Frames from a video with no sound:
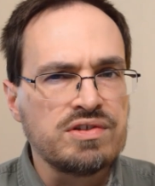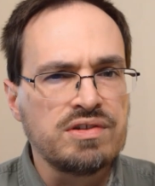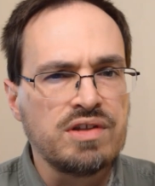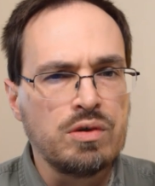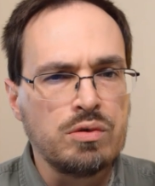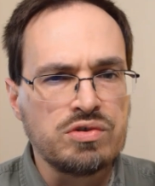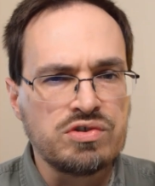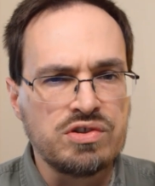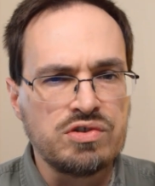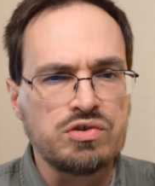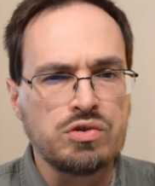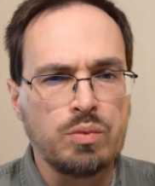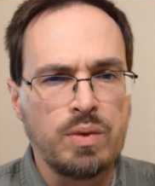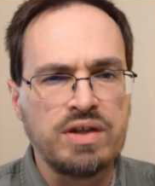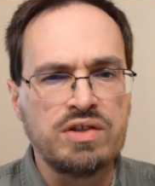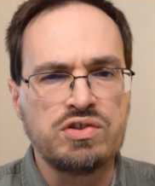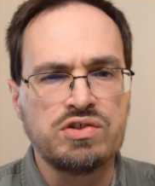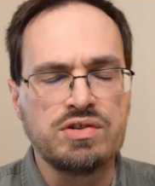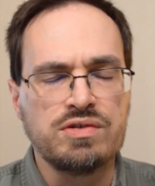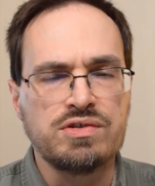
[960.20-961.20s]
in those
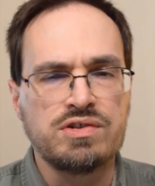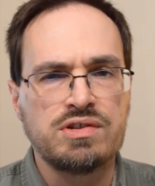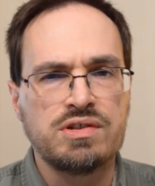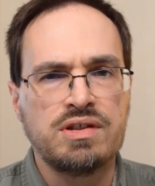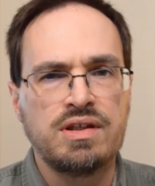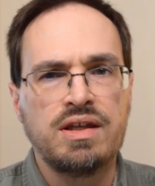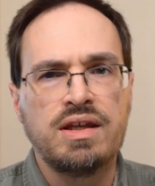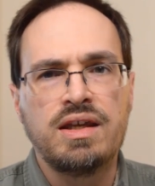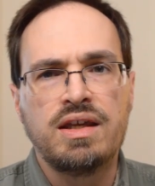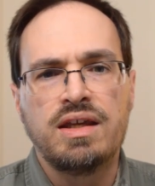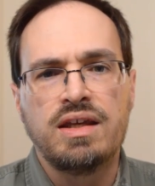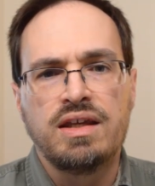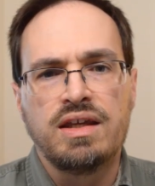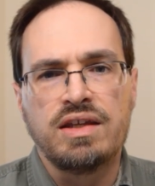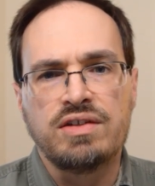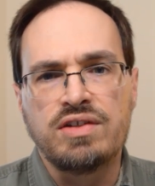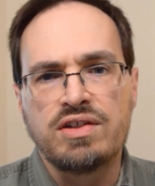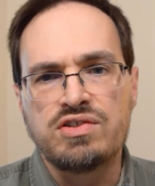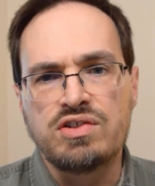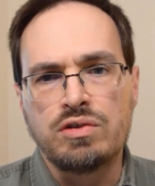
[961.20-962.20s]
situations.
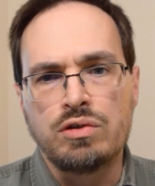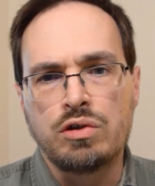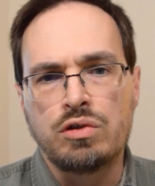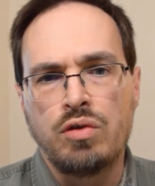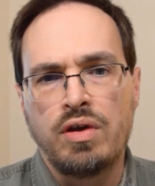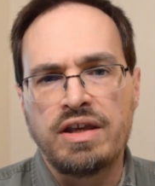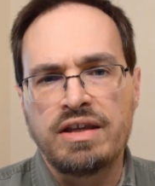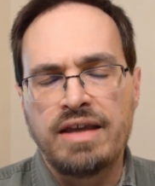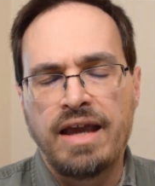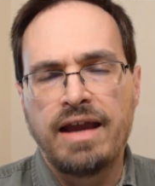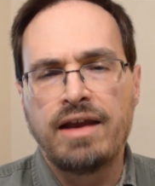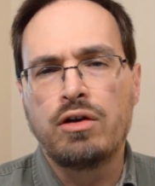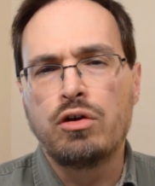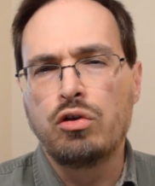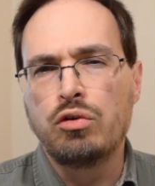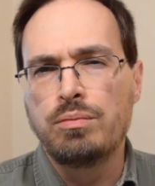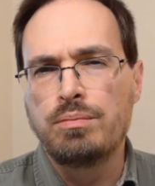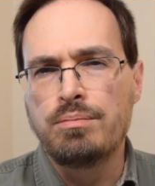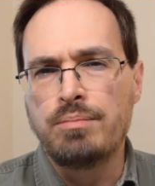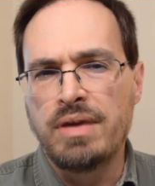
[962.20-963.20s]
It doesn't look like
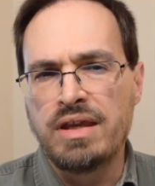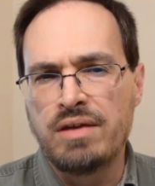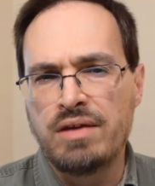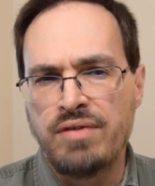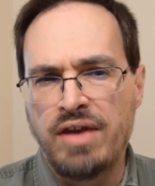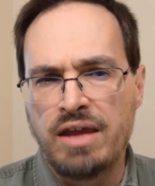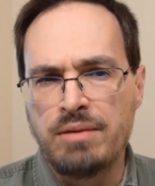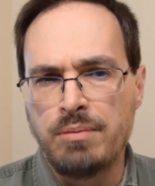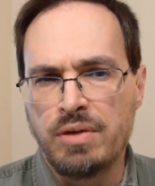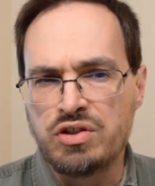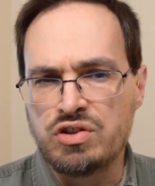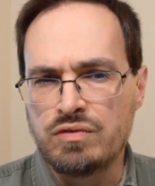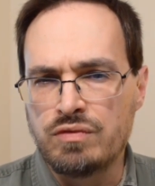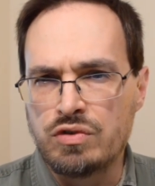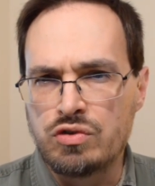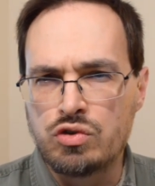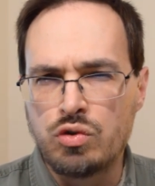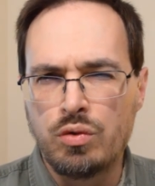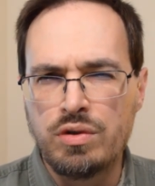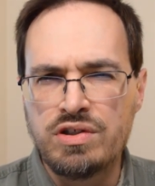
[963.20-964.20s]
Harold may have had much of a
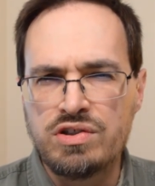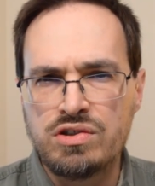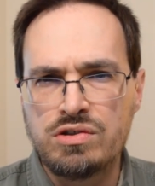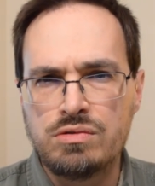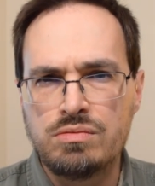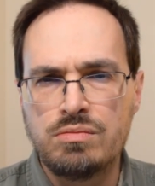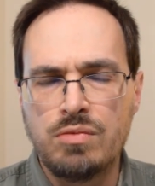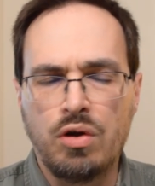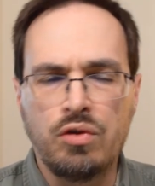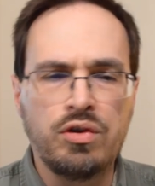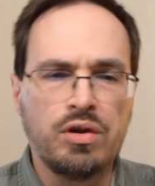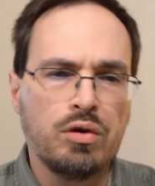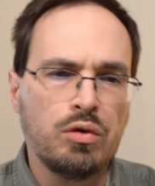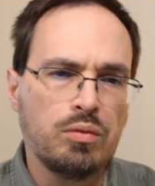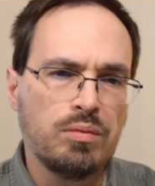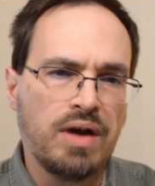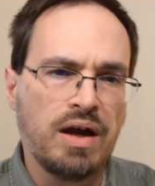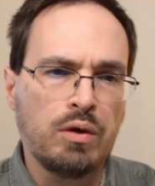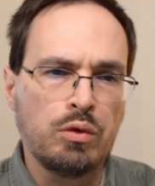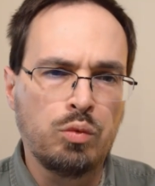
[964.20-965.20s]
choice,
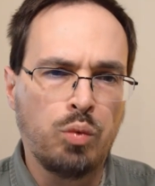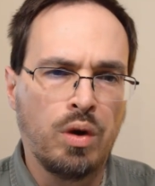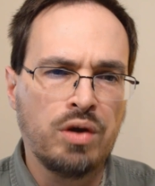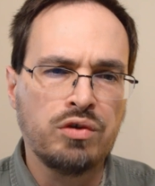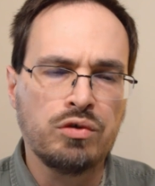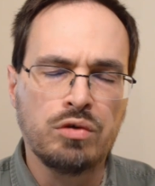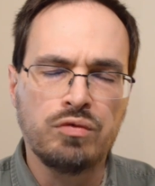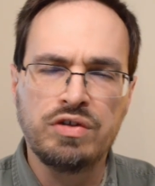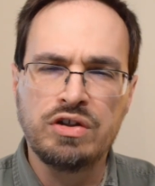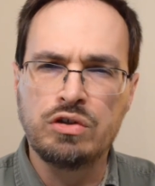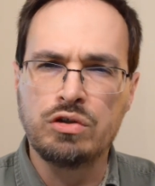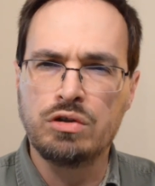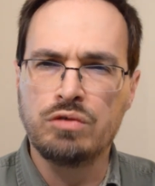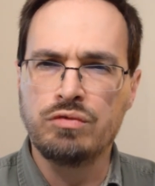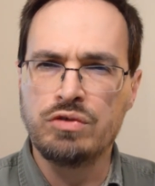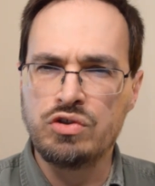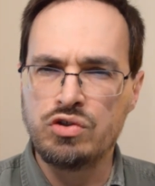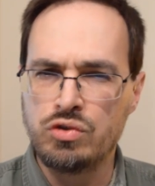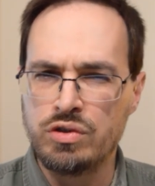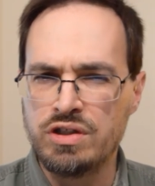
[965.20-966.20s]
although I would wonder if he could have
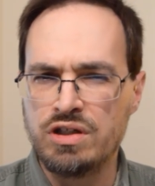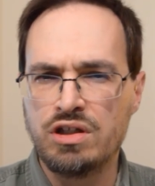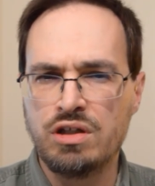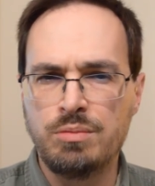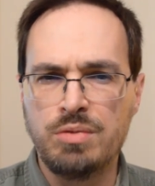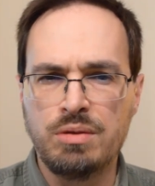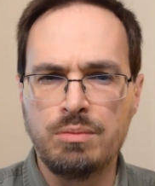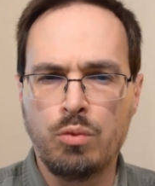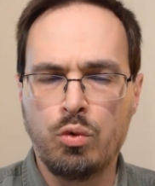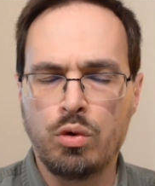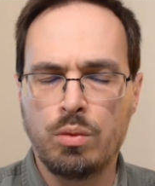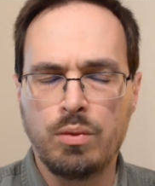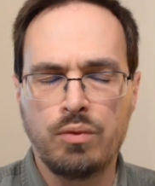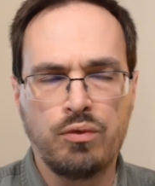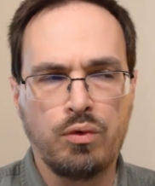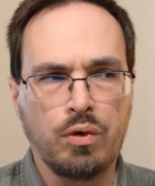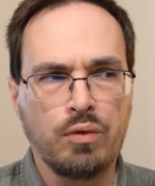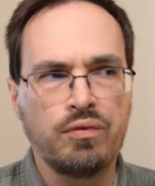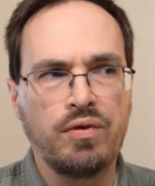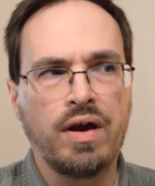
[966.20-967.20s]
retreated a bit more
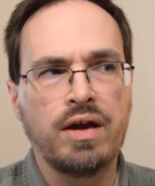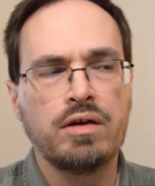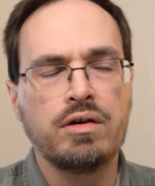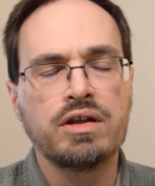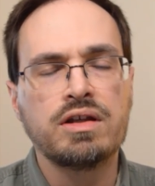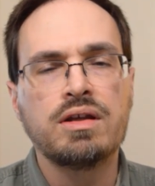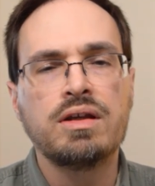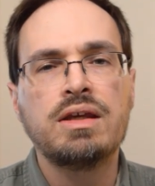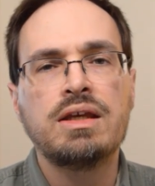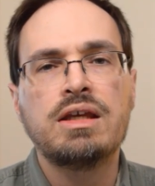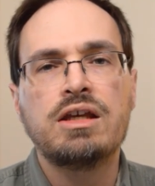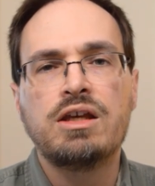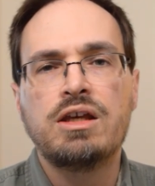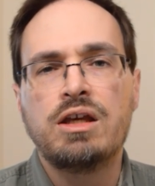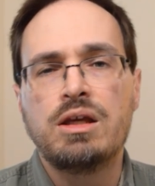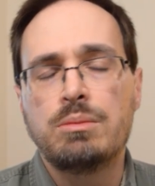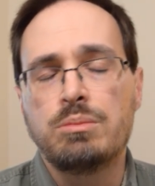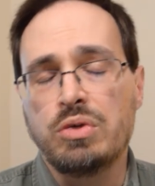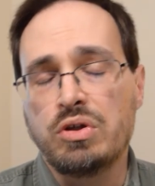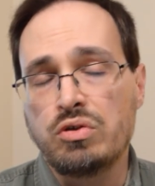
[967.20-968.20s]
before firing.
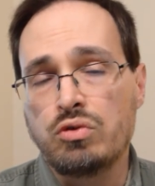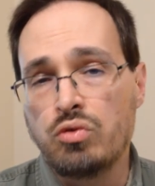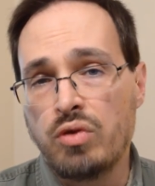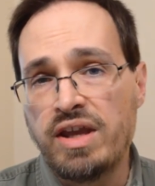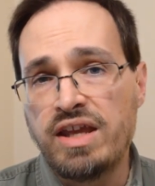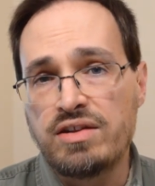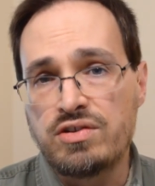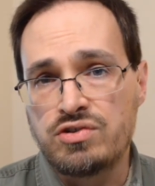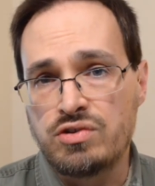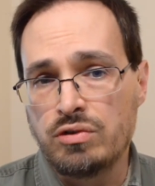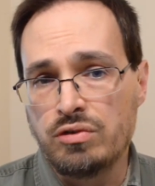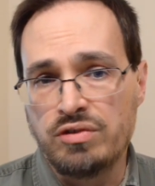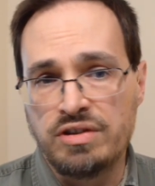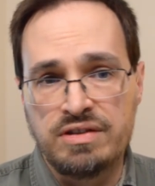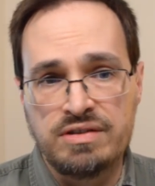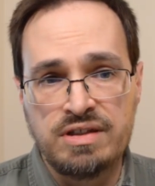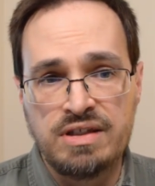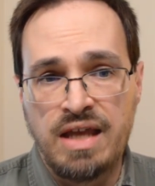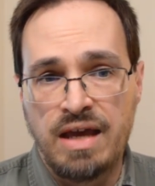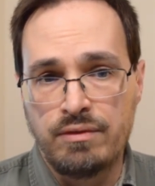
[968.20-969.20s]
But Grant certainly
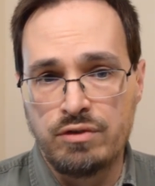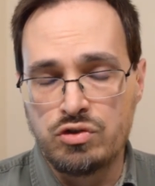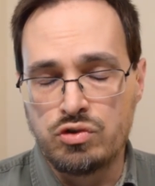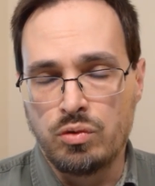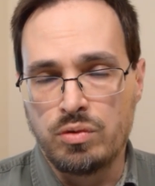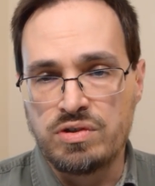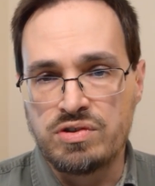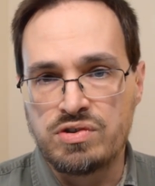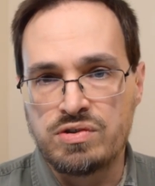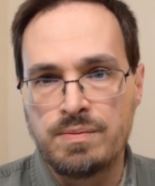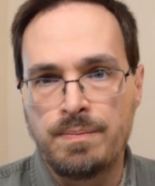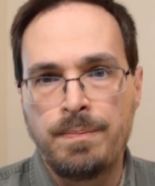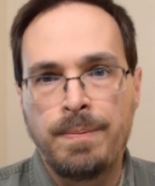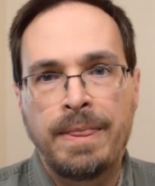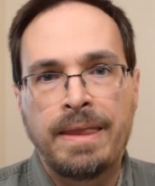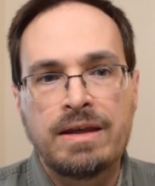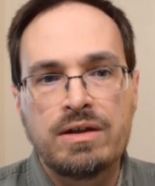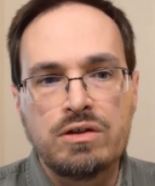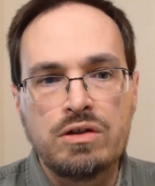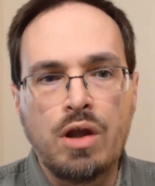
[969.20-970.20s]
did have a choice.
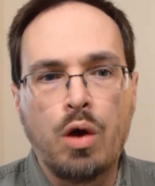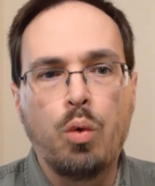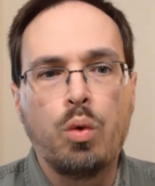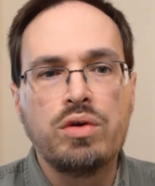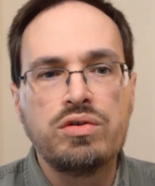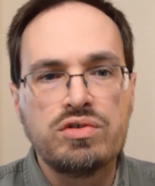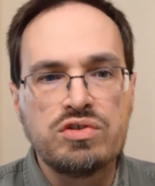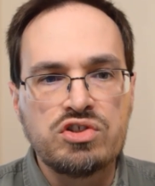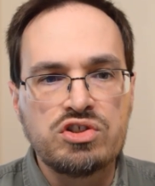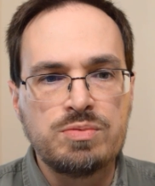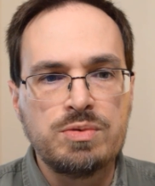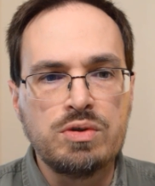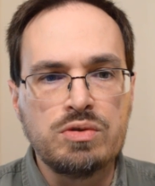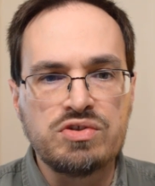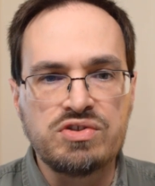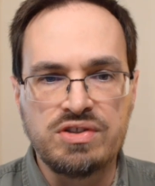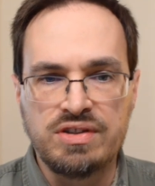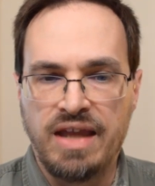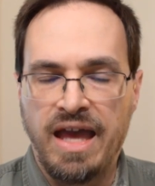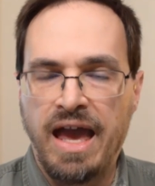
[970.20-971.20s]
No one
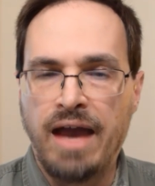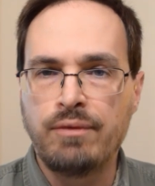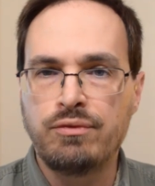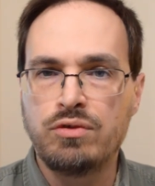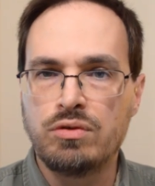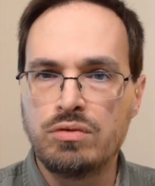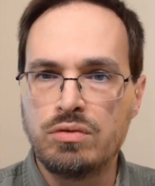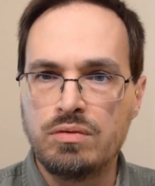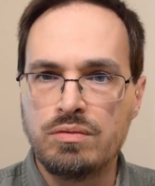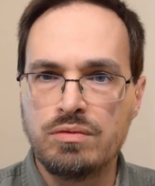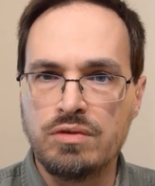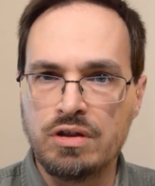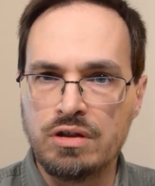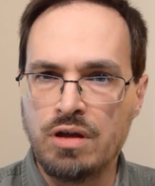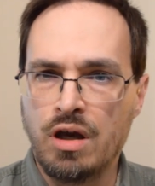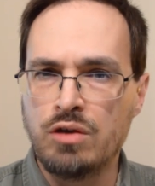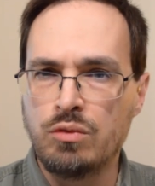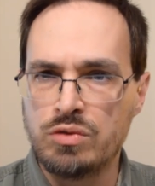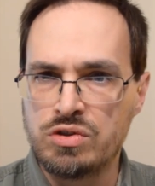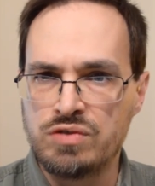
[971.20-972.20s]
disputes that after the
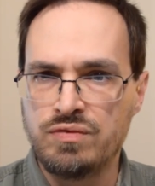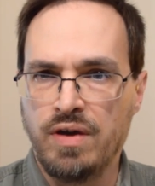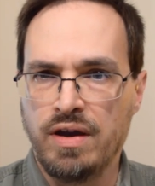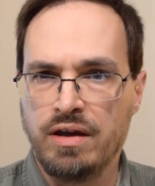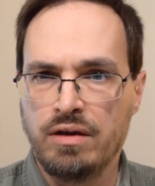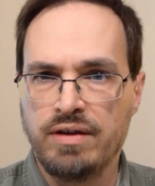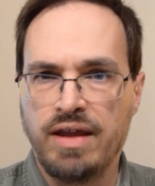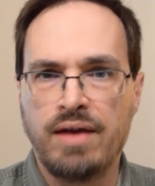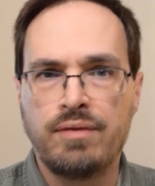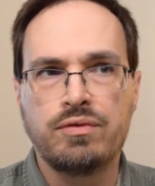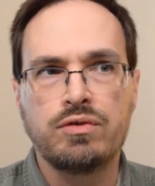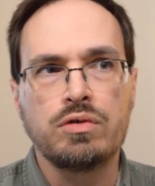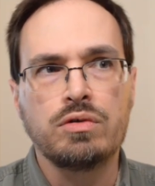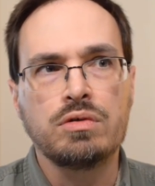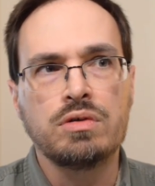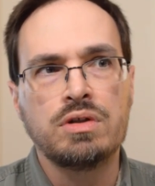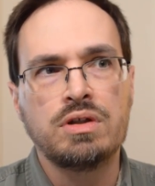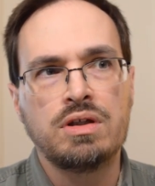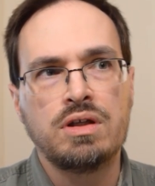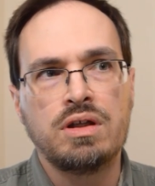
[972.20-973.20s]
gun was fired,
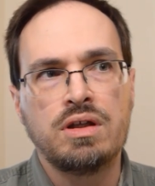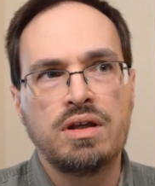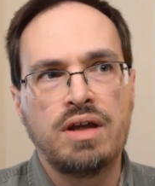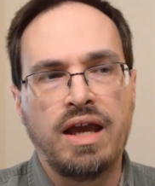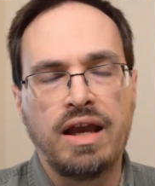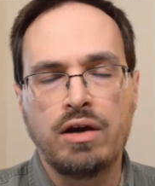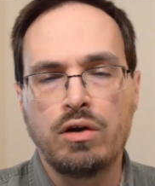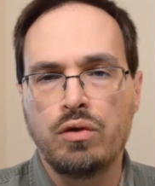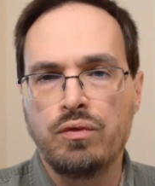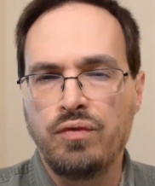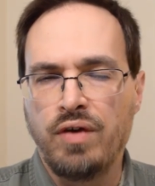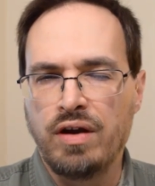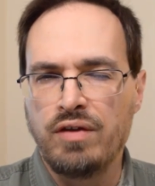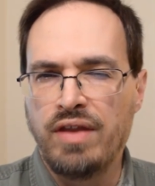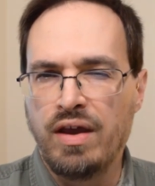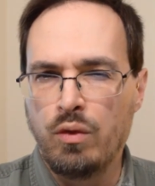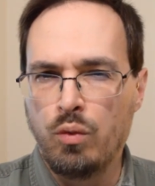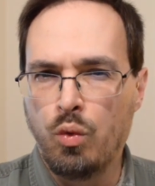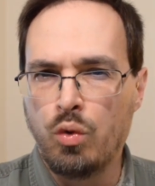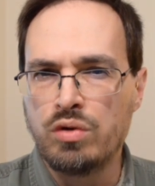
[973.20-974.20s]
after Harold fired
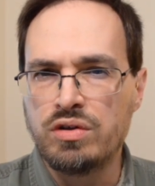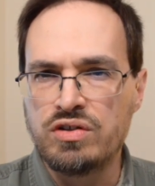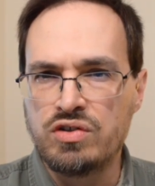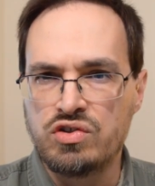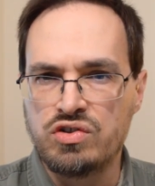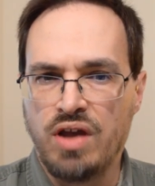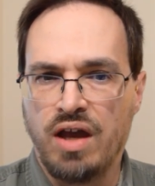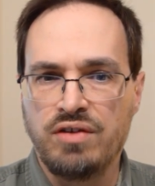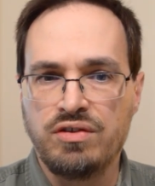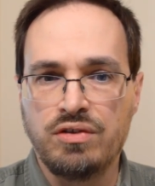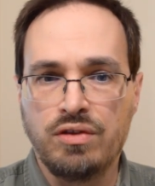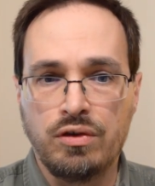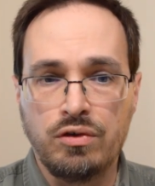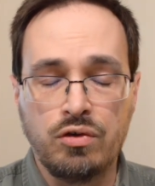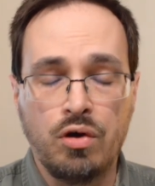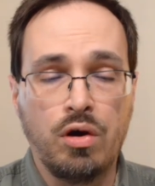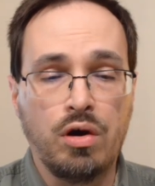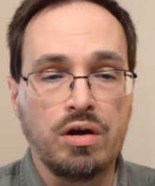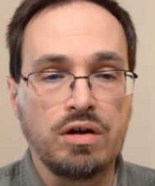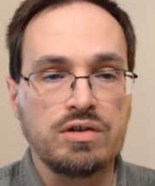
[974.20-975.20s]
that warning shot to the
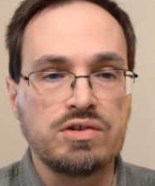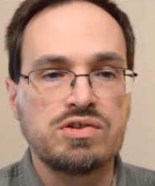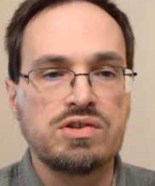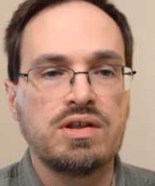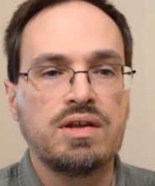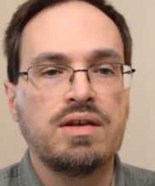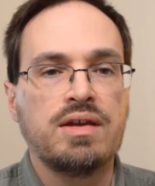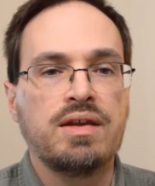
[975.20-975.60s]
dogs,